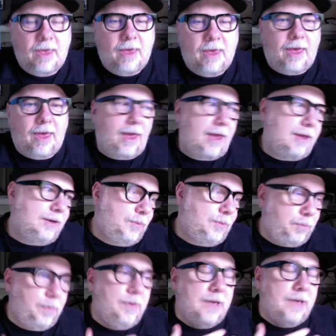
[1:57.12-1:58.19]
and
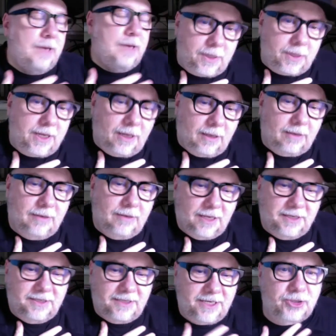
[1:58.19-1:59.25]
now being a, a,
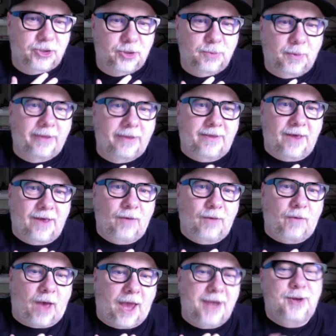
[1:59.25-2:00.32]
teacher
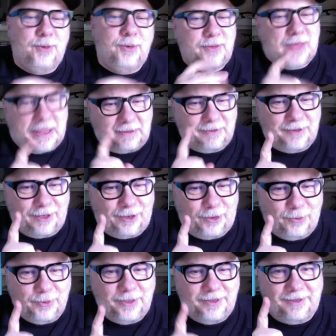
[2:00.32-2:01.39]
myself, I know that that's not
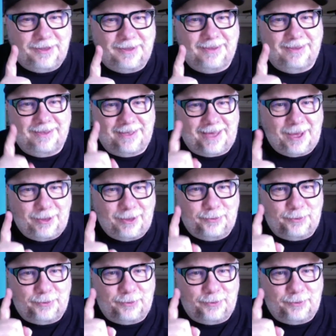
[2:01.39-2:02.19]
always the case with